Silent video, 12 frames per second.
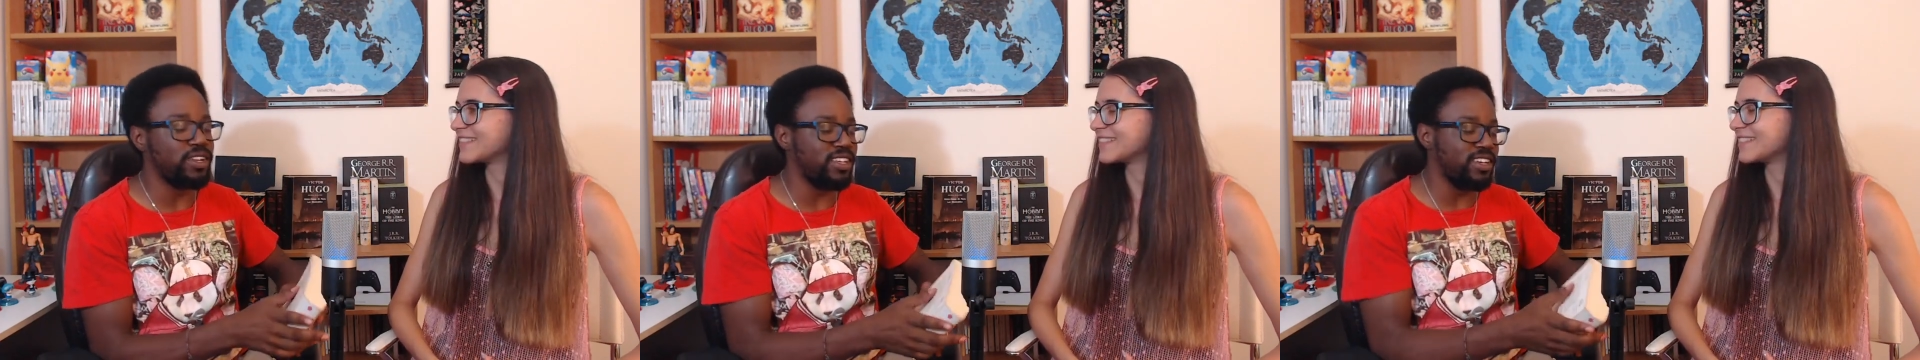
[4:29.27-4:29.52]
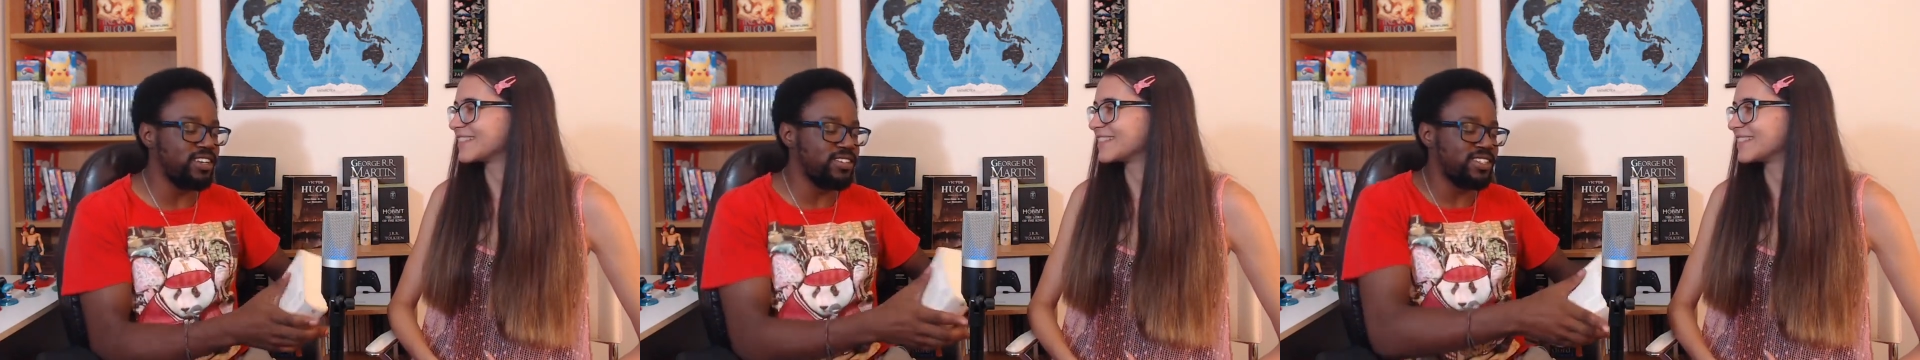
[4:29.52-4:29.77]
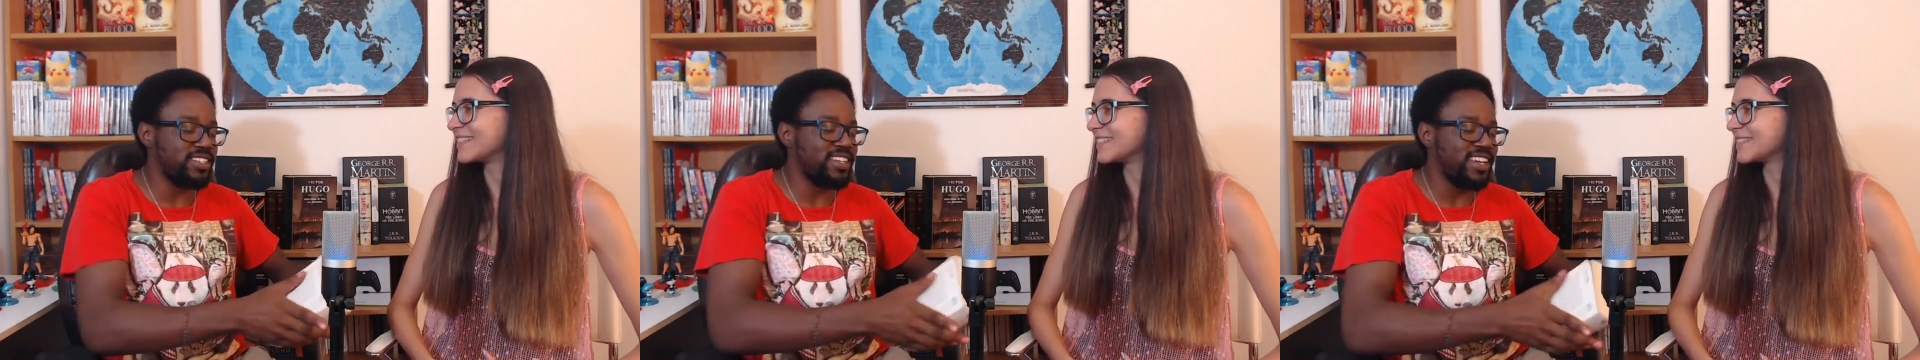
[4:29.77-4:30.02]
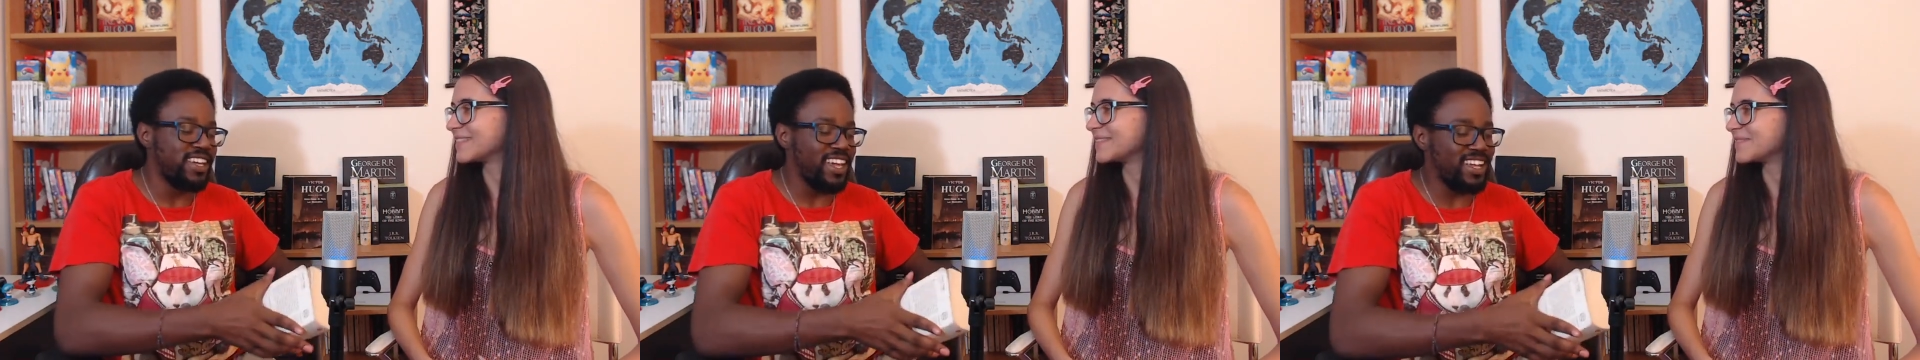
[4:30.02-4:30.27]
Speaker 1: years.
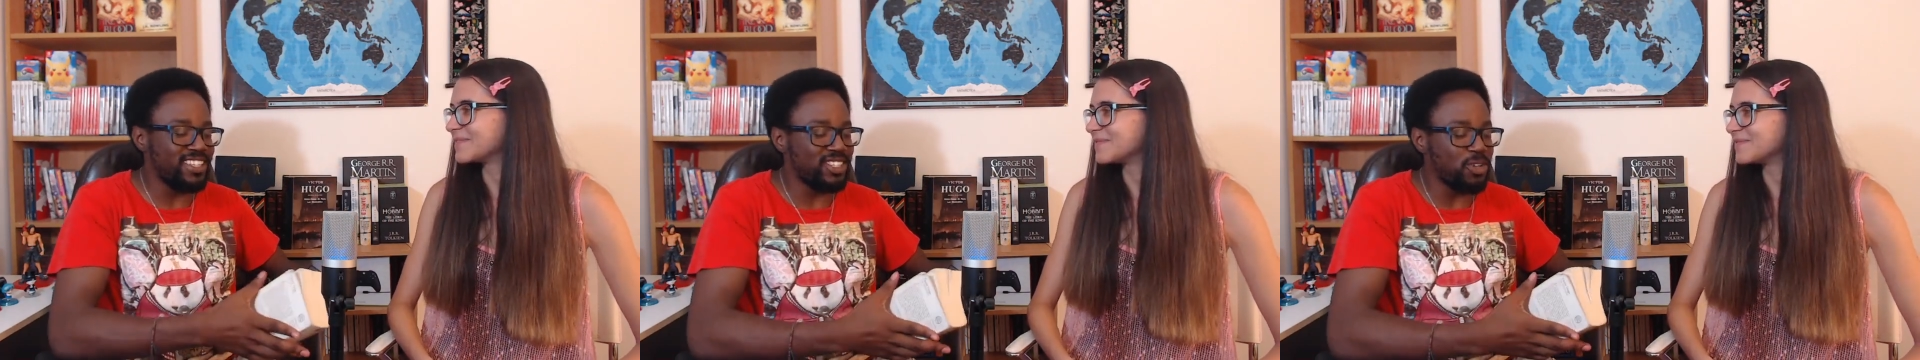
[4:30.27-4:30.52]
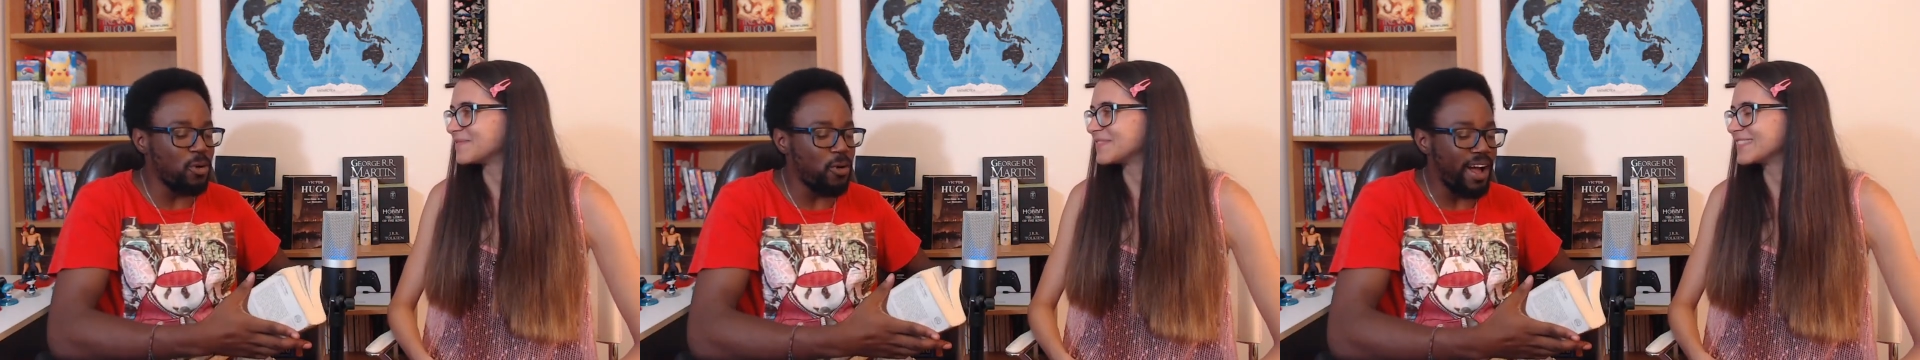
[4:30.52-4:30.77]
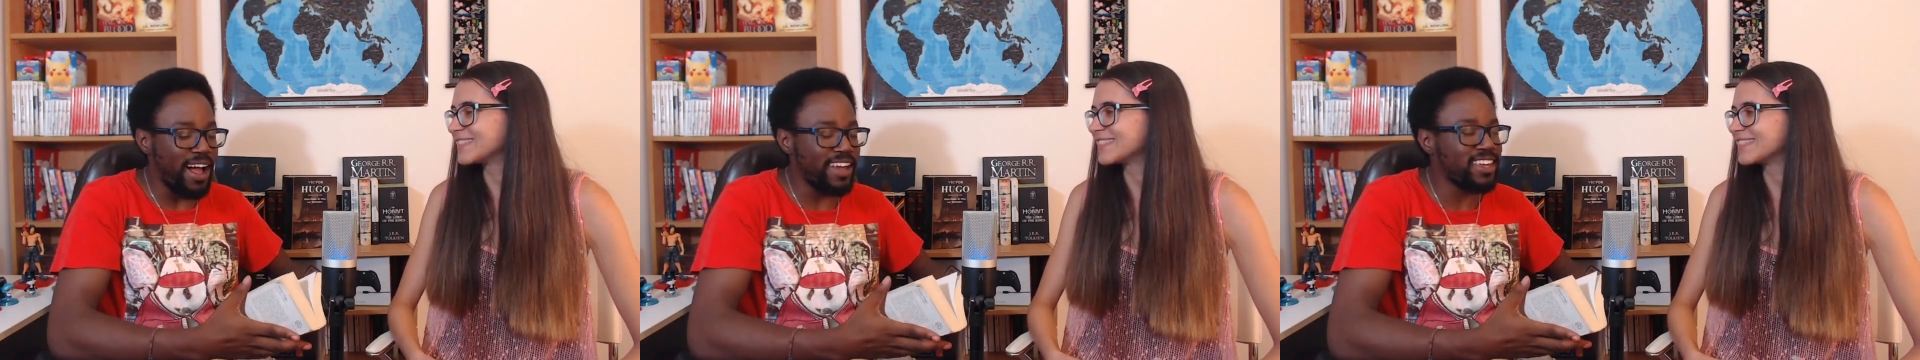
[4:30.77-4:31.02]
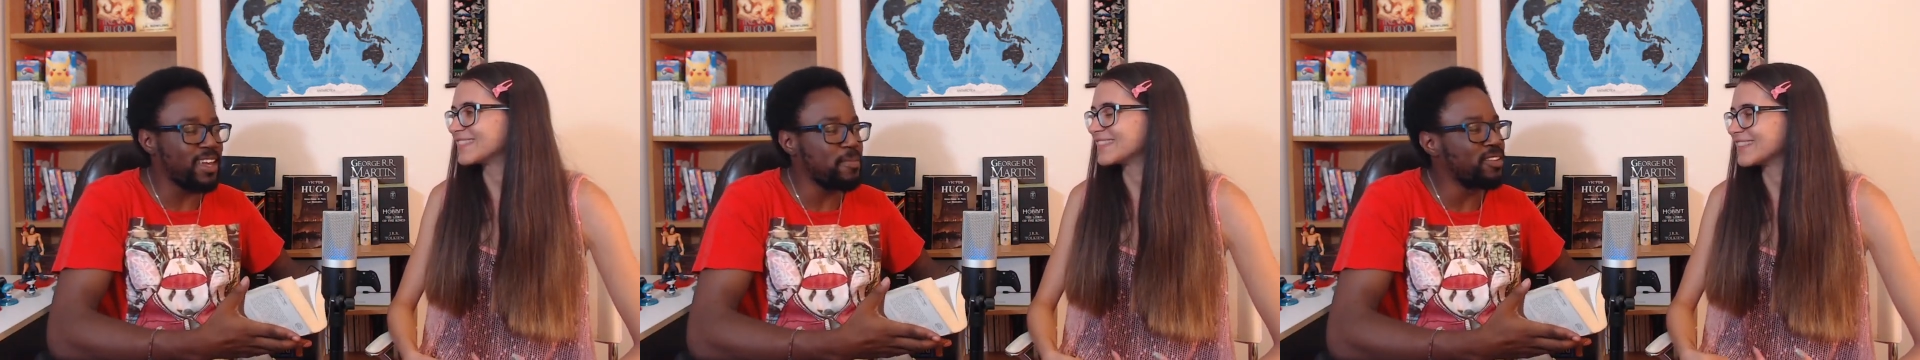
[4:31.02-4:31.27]
And so I
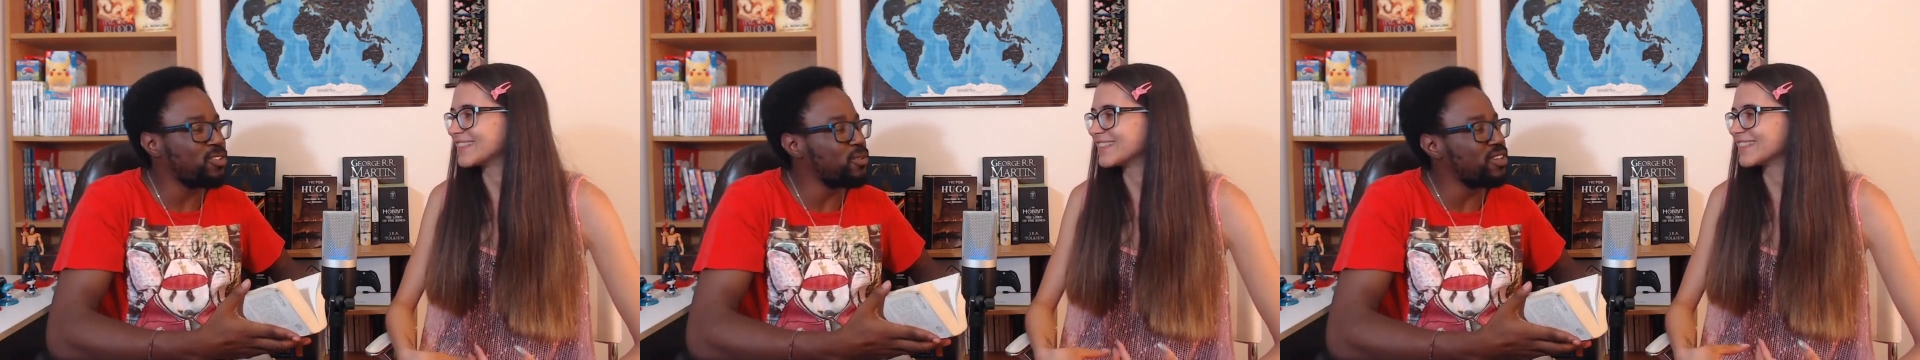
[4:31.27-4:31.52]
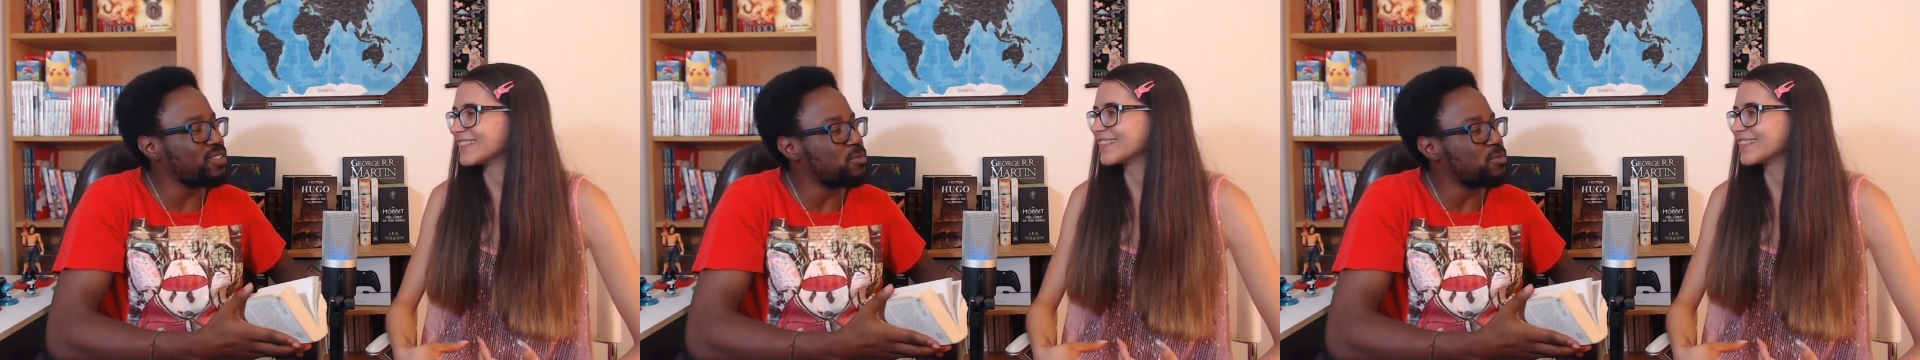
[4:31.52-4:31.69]
came into this